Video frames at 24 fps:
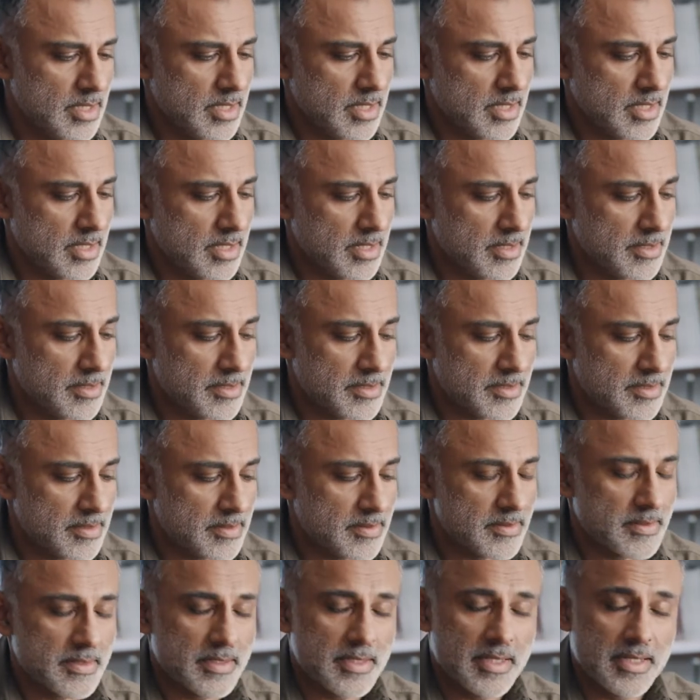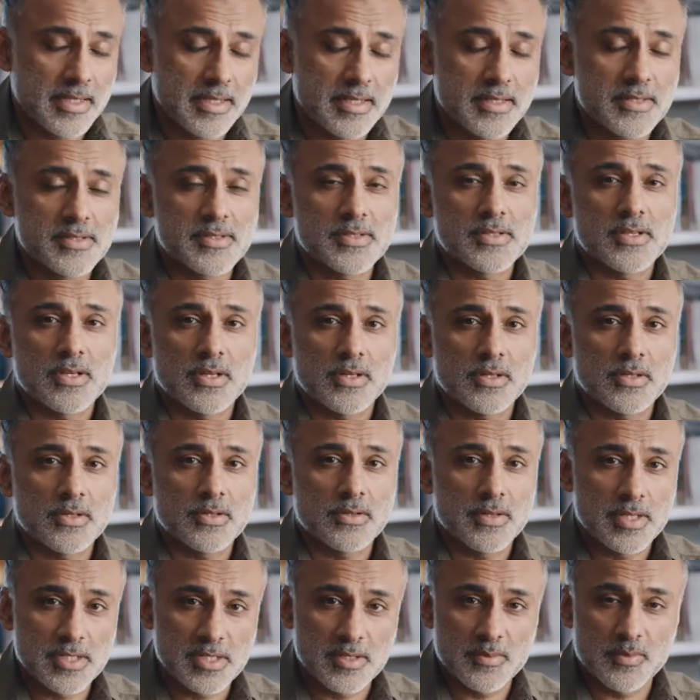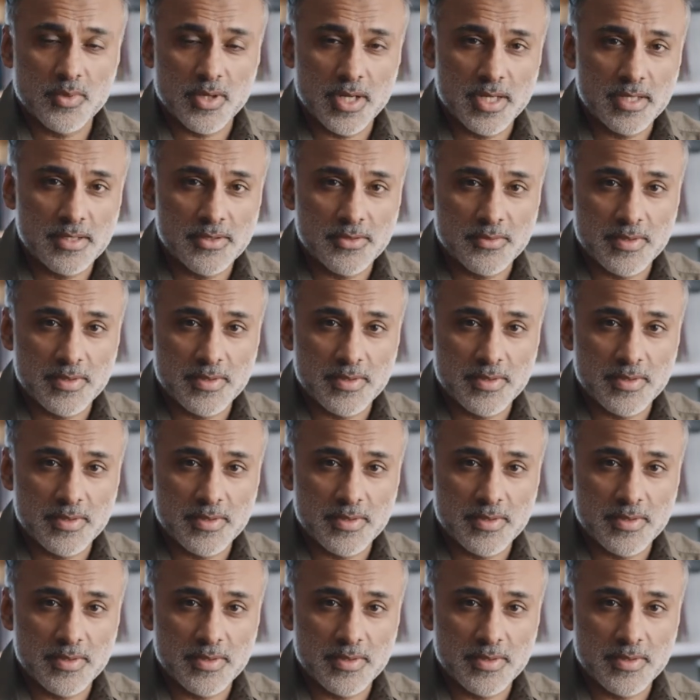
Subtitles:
It is crazy bright,